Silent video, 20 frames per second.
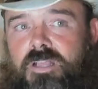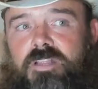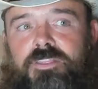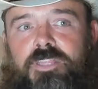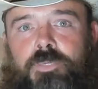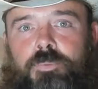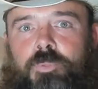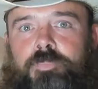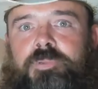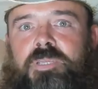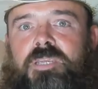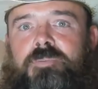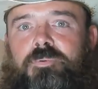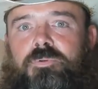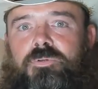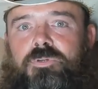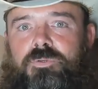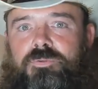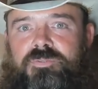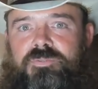There were
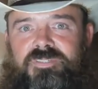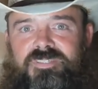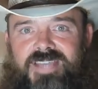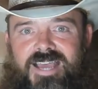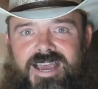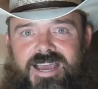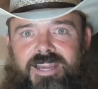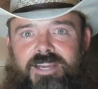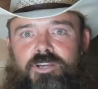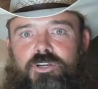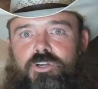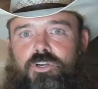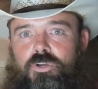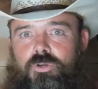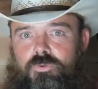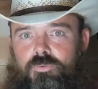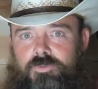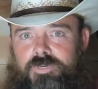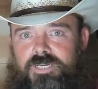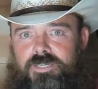people whose entire
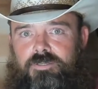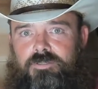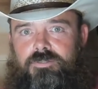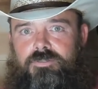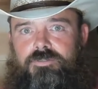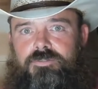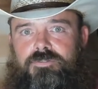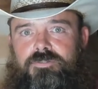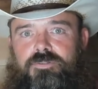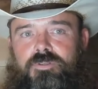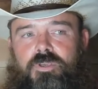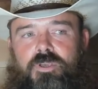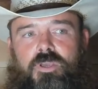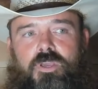careers